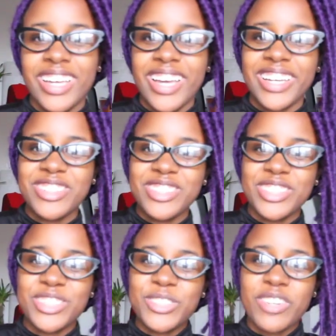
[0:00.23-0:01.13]
Hey
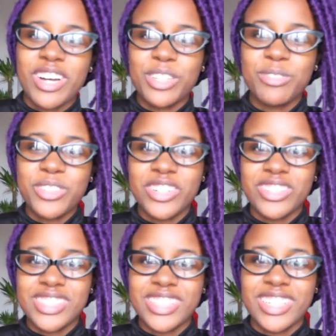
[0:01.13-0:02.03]
YouTube, Colorful
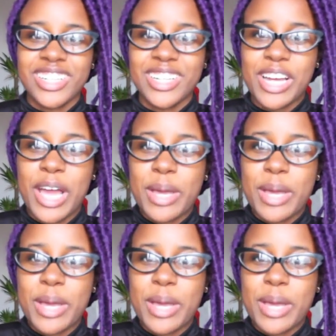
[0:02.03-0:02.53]
Codes here.